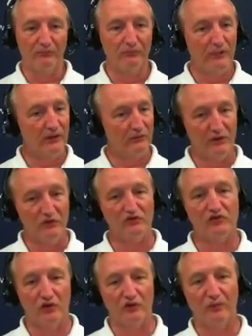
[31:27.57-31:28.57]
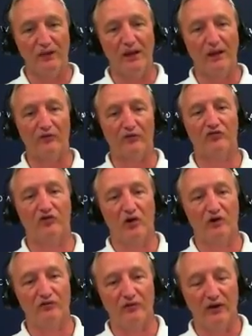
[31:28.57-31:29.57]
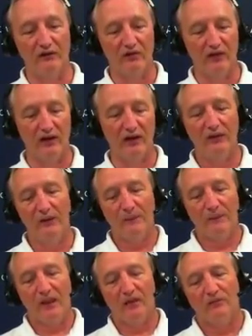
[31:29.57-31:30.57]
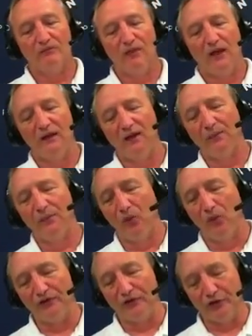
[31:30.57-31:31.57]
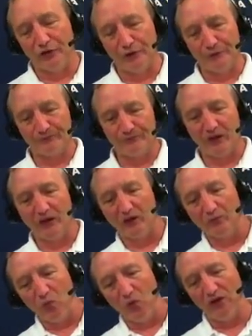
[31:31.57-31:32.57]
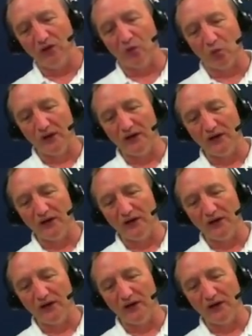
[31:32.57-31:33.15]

be sure to be able to charge for everything. And another point too, one of the